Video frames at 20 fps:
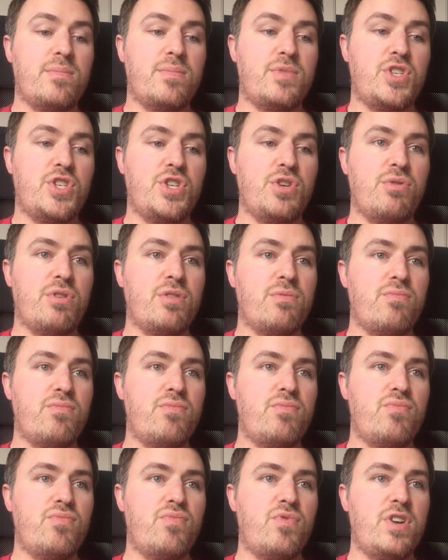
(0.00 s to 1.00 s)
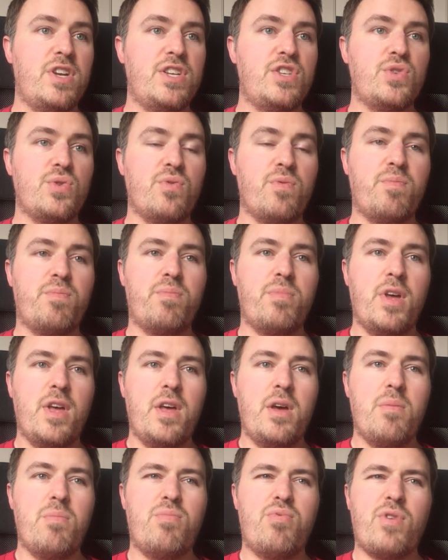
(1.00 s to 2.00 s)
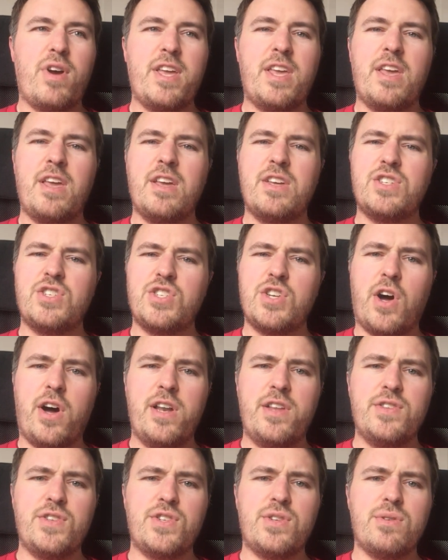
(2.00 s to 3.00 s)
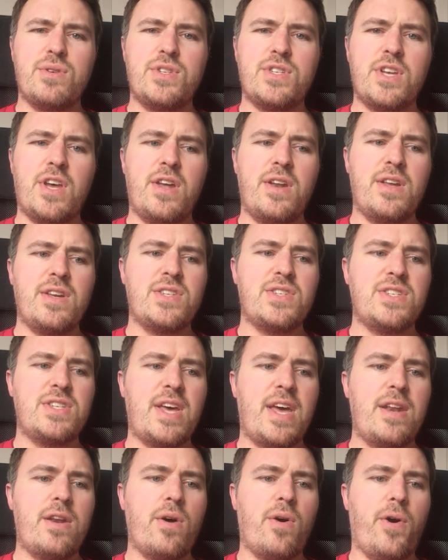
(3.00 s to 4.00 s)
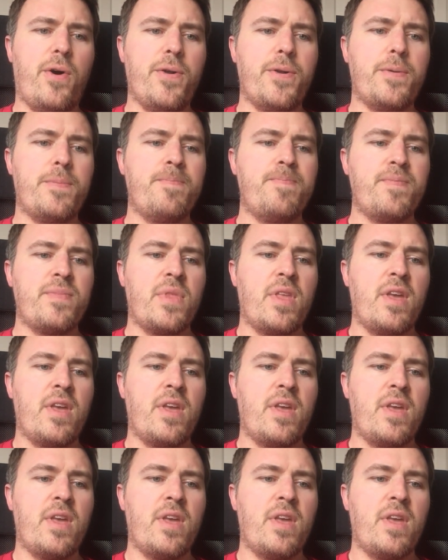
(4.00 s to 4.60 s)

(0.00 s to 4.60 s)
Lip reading: Stuart really sort of breaking his silence to a certain extent on